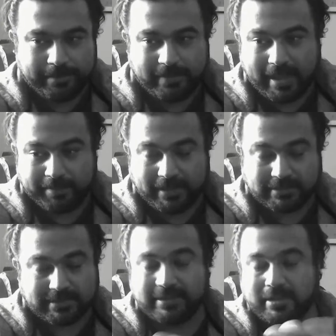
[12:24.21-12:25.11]

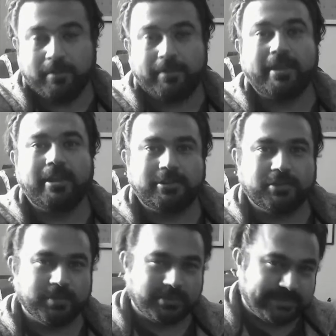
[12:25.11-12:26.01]
That means it
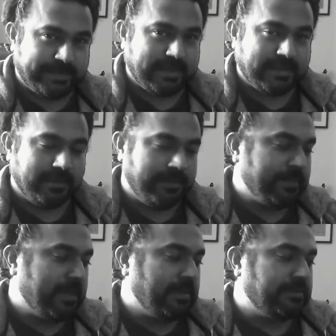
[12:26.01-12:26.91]
cannot be connected to a
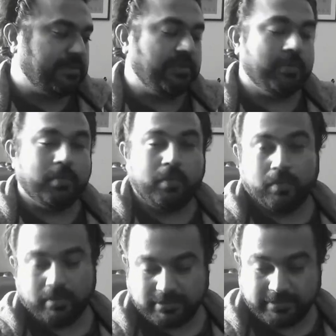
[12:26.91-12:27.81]
speaker.
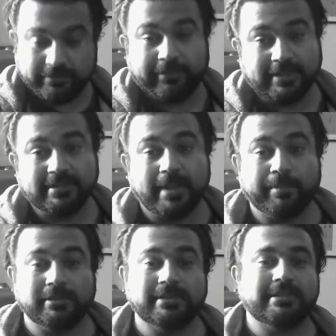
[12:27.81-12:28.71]
So for
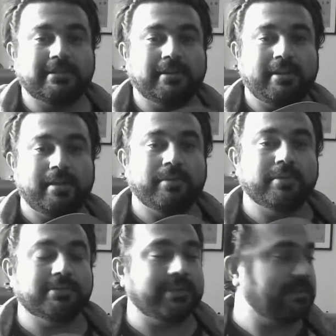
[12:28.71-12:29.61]
example, this guitar that
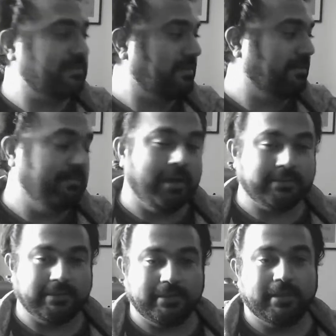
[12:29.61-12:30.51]
I'm using, it's a
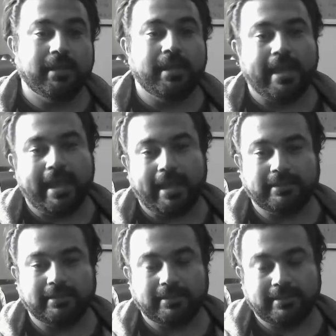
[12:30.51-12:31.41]
Martin,
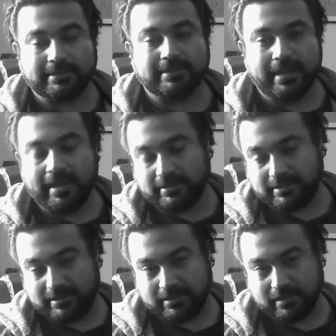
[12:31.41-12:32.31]
and this
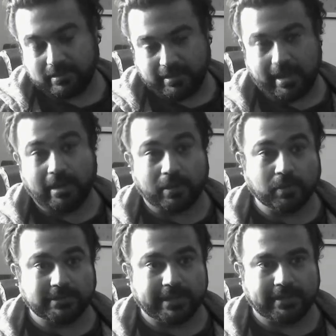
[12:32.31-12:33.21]
is an
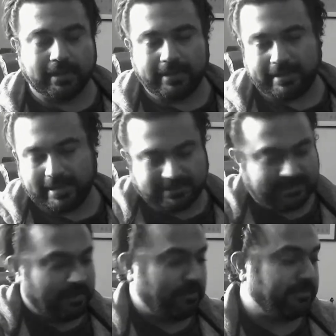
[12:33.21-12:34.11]
acoustic guitar. It has a
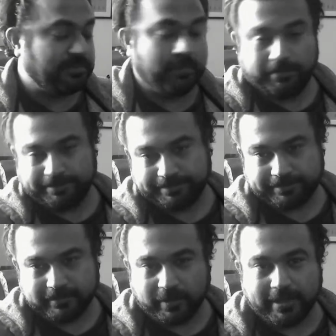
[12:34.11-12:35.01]
sound of its own,
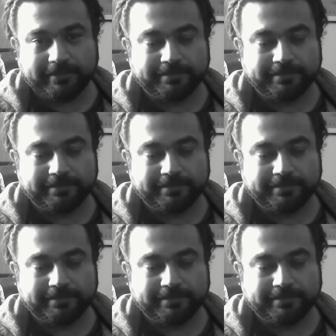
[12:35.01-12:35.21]
right?